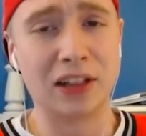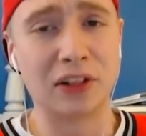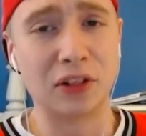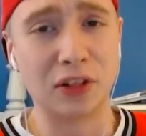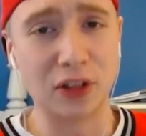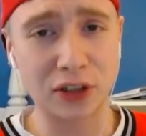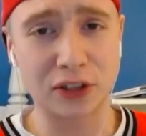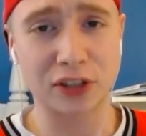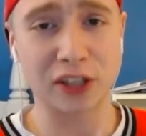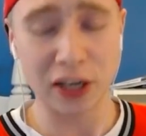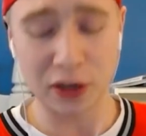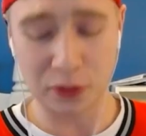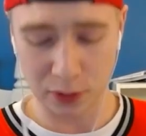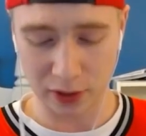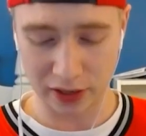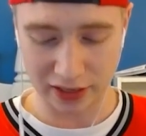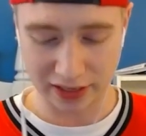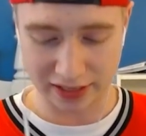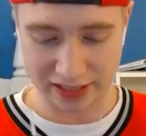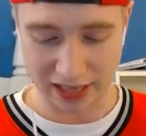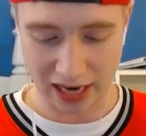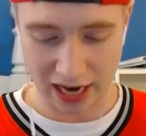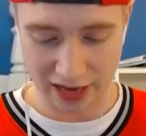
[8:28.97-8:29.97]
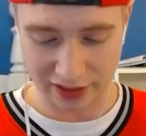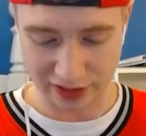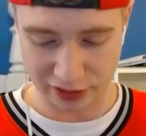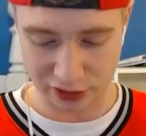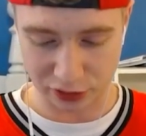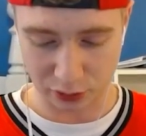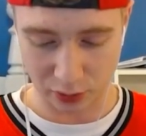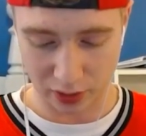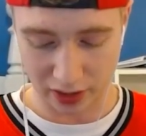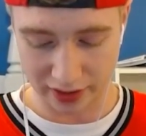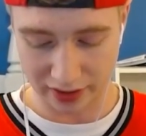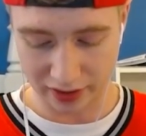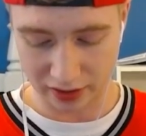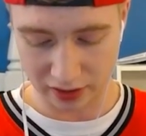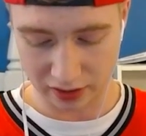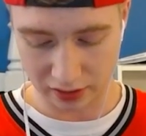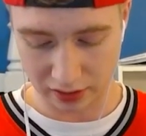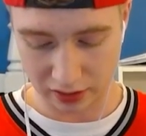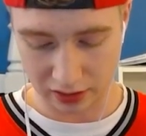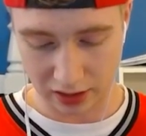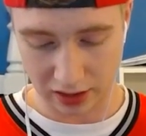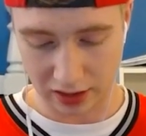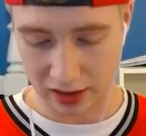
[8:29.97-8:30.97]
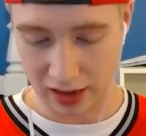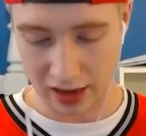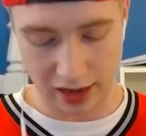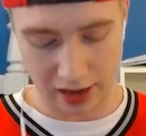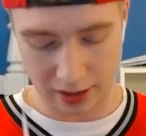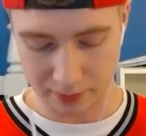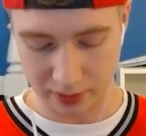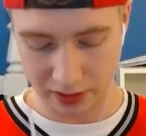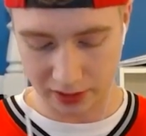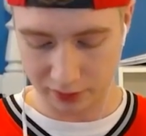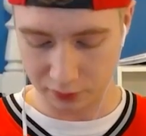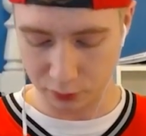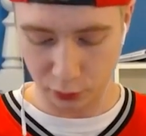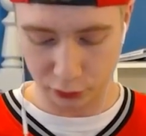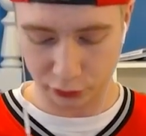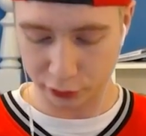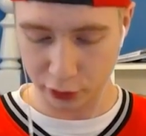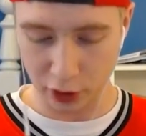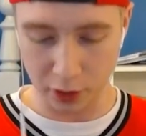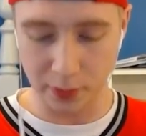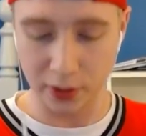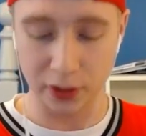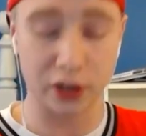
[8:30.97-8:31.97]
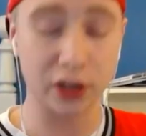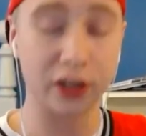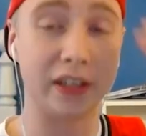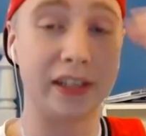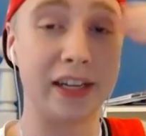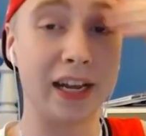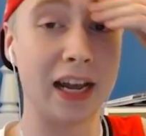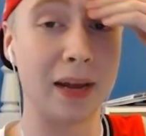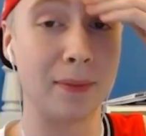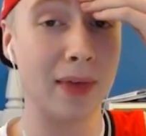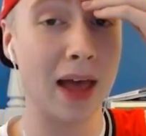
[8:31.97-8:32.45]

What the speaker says: Looks like we're going to tie this one. I mean, we'll throw him a good game.